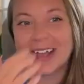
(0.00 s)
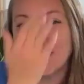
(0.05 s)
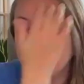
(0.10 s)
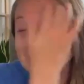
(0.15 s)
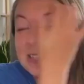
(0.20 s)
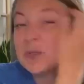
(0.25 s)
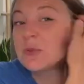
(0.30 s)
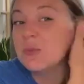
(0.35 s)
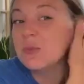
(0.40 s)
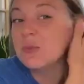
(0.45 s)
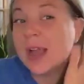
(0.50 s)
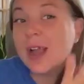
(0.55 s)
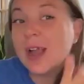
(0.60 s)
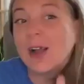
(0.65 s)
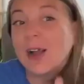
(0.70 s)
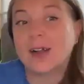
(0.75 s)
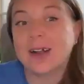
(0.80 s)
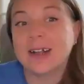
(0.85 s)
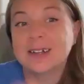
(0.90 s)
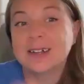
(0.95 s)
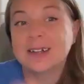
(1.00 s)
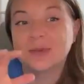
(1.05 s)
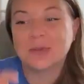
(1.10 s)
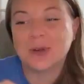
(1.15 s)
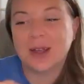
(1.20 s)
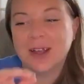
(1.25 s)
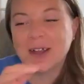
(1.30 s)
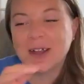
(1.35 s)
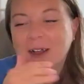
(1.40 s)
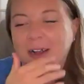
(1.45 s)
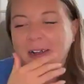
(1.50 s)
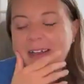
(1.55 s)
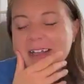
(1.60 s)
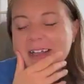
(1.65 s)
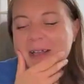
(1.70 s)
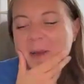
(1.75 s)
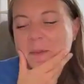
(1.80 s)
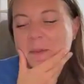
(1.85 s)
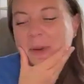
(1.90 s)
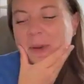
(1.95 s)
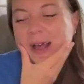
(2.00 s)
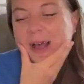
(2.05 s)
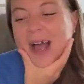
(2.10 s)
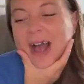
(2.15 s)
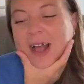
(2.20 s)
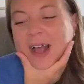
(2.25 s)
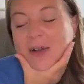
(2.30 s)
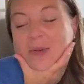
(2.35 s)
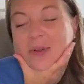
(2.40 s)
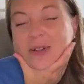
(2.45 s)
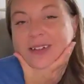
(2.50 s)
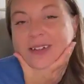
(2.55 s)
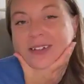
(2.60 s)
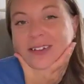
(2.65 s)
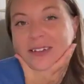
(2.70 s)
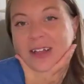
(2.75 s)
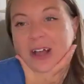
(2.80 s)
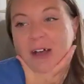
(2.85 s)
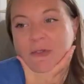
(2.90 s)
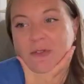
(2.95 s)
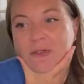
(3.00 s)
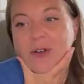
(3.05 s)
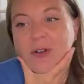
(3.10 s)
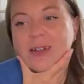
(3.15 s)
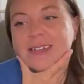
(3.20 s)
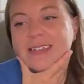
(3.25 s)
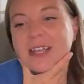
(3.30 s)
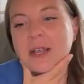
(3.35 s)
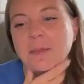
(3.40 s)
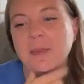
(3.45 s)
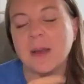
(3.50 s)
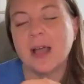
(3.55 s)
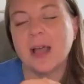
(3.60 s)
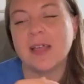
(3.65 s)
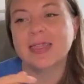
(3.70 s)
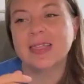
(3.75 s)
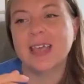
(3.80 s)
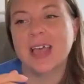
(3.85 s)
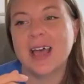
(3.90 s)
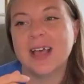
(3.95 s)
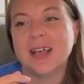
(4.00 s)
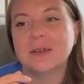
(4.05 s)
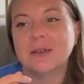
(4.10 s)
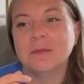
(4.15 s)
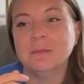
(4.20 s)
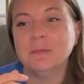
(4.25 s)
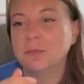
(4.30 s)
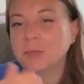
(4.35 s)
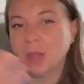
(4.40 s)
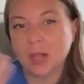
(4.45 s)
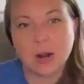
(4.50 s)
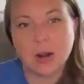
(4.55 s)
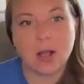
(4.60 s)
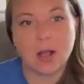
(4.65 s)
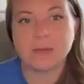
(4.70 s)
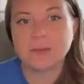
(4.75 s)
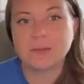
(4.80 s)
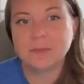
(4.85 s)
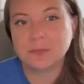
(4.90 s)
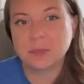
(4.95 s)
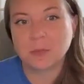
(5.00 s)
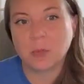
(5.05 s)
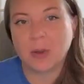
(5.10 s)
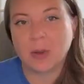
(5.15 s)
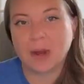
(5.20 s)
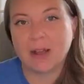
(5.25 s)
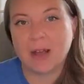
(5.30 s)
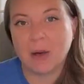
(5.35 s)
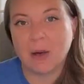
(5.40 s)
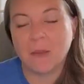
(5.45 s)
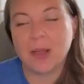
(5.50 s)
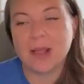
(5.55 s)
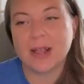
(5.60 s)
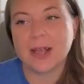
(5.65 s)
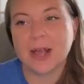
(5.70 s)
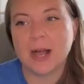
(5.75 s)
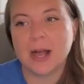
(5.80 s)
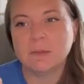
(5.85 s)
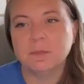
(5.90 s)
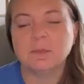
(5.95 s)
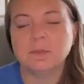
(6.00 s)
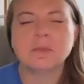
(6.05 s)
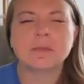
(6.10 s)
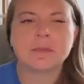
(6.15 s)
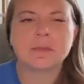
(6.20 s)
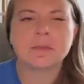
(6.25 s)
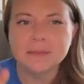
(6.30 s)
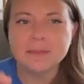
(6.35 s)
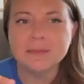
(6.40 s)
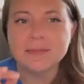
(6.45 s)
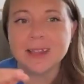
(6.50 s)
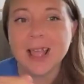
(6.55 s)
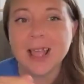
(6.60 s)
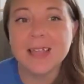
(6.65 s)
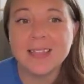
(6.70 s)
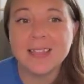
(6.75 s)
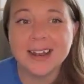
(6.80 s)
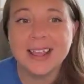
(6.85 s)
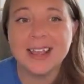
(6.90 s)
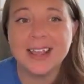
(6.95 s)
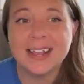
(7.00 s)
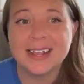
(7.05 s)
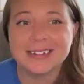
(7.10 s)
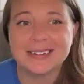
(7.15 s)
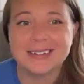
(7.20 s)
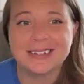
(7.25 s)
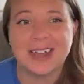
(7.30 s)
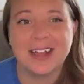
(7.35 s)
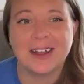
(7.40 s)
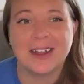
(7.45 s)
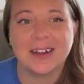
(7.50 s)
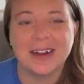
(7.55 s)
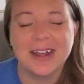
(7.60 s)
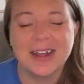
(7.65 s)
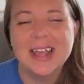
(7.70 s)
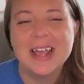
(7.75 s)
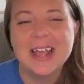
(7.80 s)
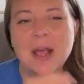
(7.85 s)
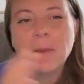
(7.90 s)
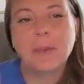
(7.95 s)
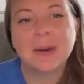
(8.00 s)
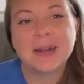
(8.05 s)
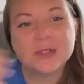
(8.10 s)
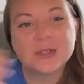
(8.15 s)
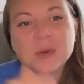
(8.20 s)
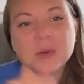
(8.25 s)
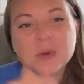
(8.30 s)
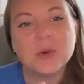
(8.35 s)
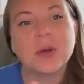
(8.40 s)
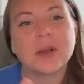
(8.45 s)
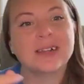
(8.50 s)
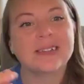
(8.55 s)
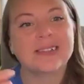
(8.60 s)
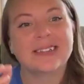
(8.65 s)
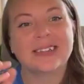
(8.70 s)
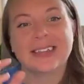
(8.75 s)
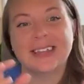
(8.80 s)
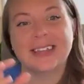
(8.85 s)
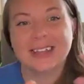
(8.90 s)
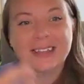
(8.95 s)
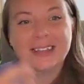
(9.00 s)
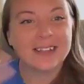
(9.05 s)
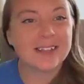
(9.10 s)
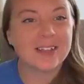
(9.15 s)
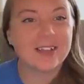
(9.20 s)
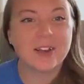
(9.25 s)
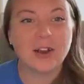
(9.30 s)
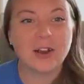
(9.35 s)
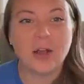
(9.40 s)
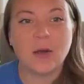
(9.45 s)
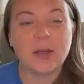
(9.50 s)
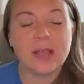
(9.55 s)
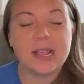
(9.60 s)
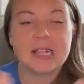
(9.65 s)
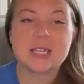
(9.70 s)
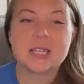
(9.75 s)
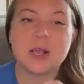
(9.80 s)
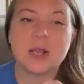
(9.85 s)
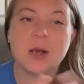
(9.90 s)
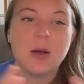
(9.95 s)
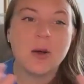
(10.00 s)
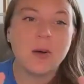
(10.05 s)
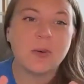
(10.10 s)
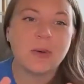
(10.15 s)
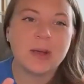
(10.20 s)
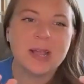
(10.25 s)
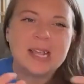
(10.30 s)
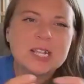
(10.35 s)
out. It's rare, but I'll fall asleep and then, you know, when I'll wake up and then he gets tired, but it's cool because like, you know, he's so